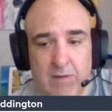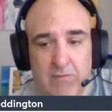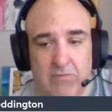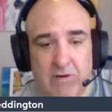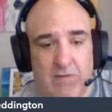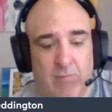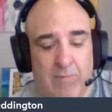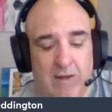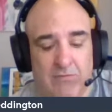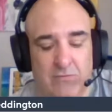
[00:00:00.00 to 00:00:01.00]
I was going to have a
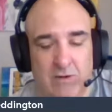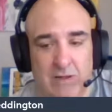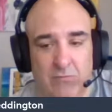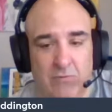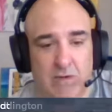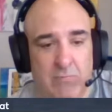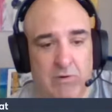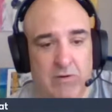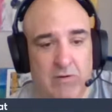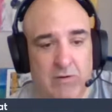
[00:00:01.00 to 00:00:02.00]
monster day. It was looking
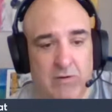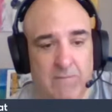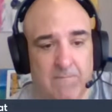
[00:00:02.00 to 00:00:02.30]
pretty good.